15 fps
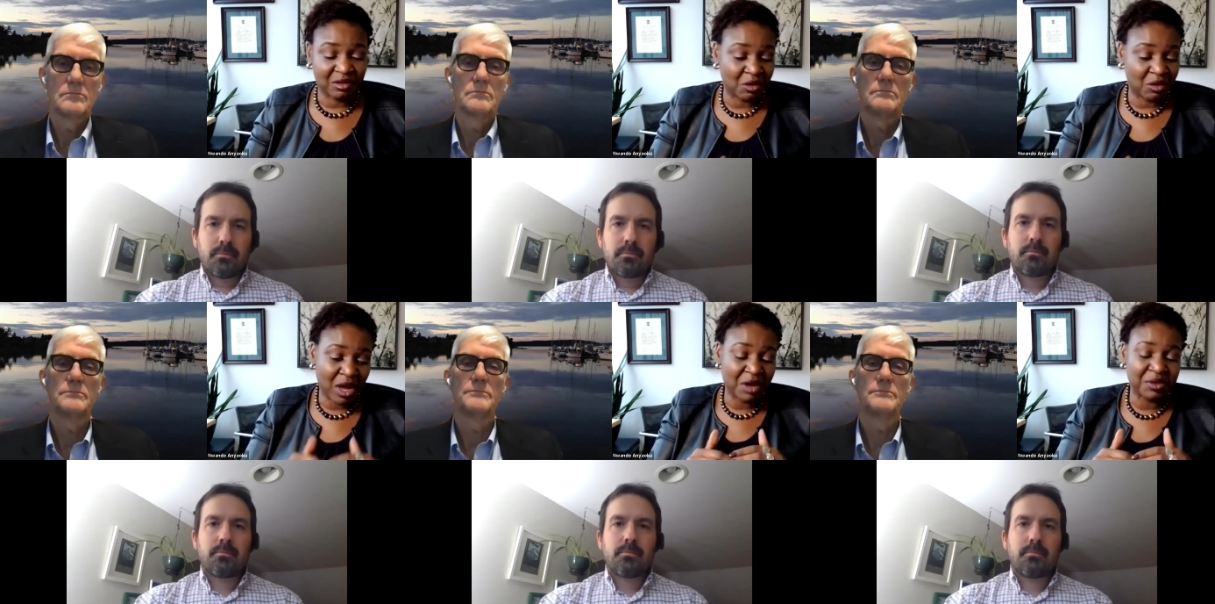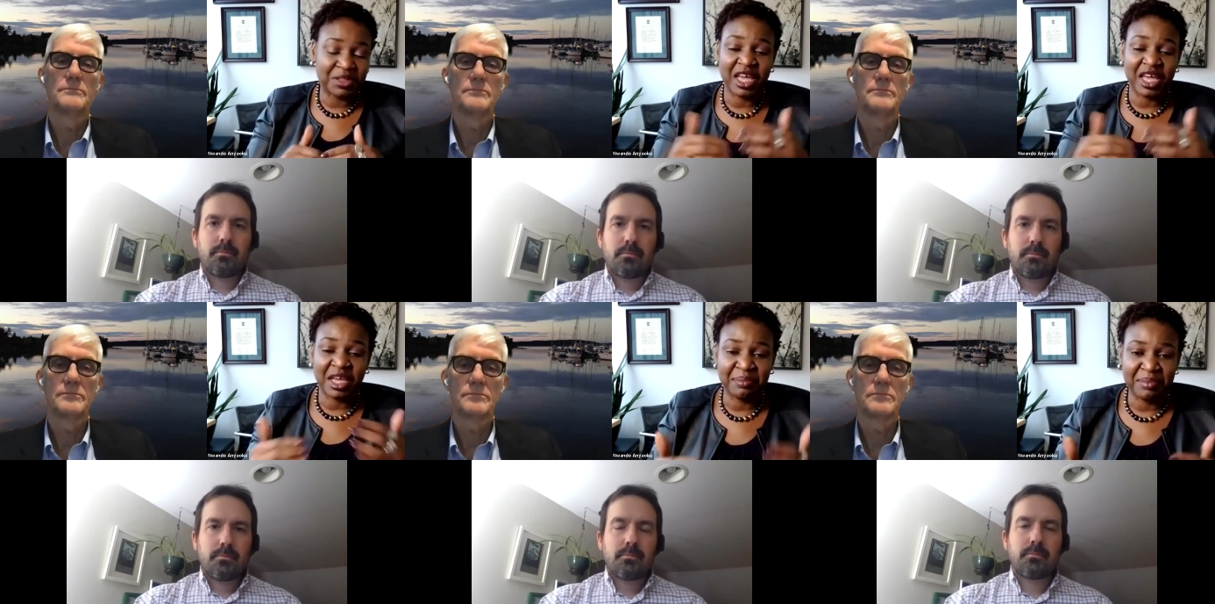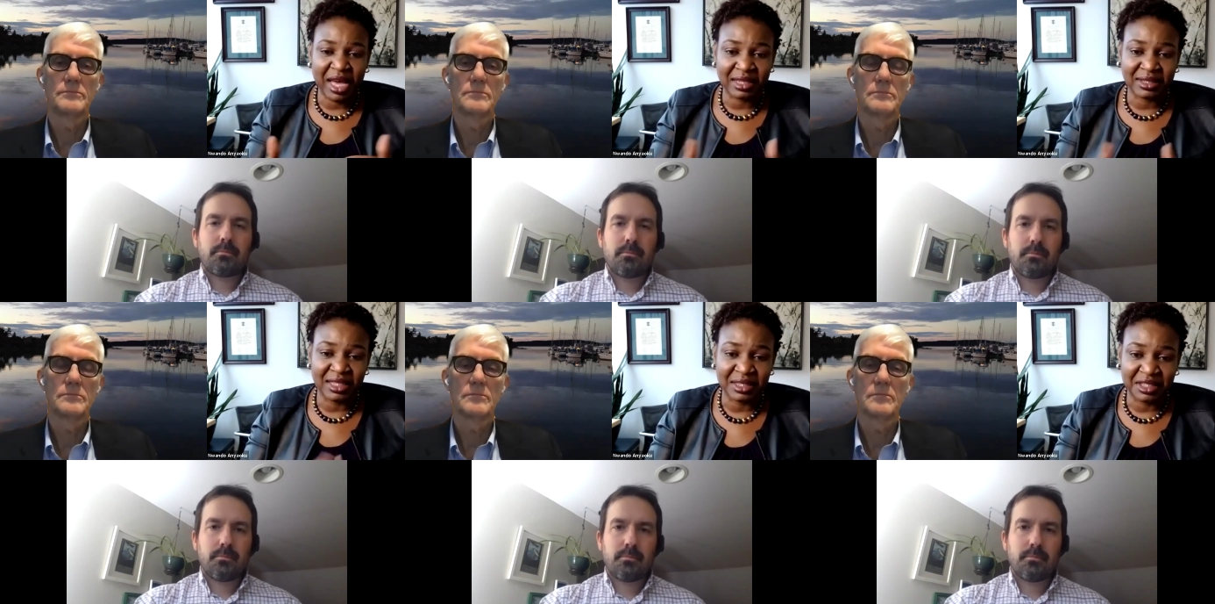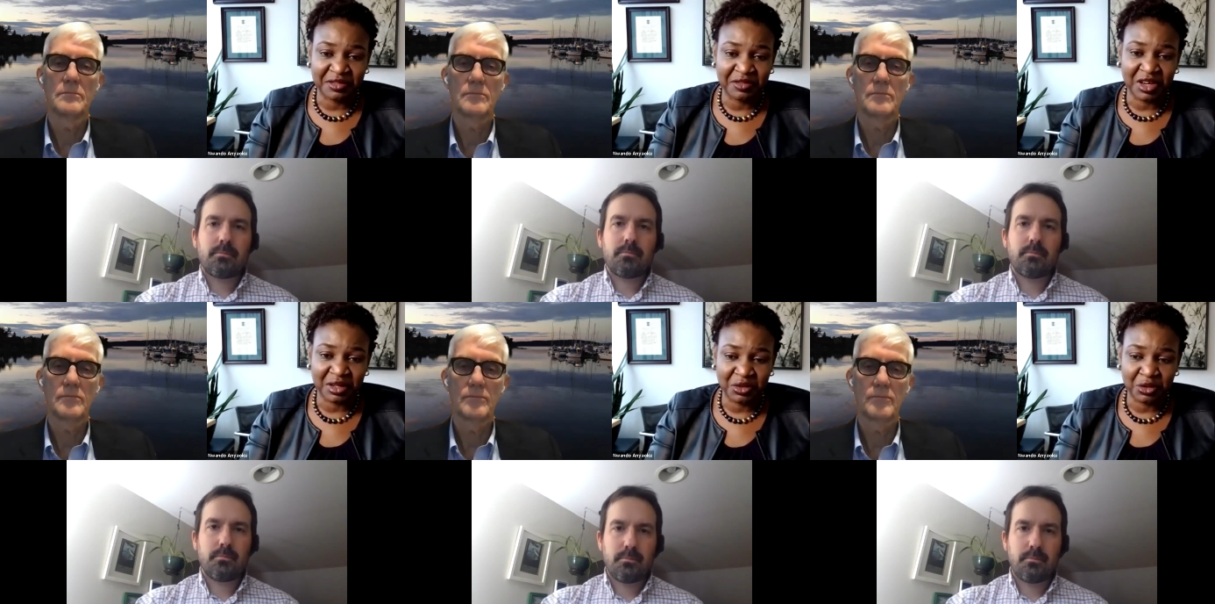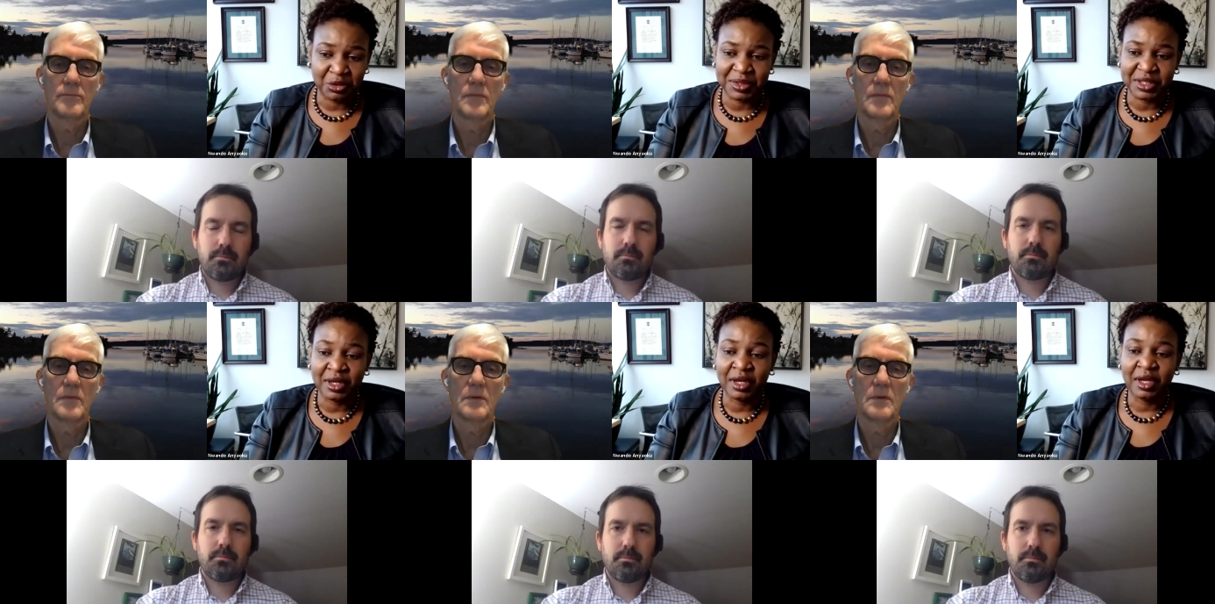Speaker 1: uh, or how they're impacting different
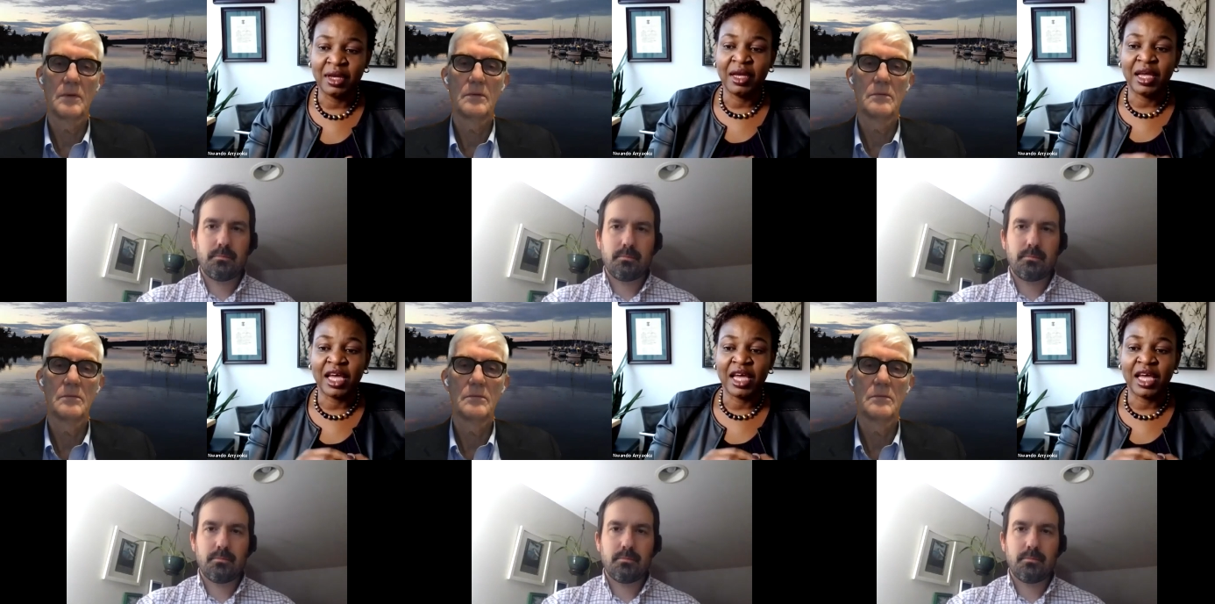groups.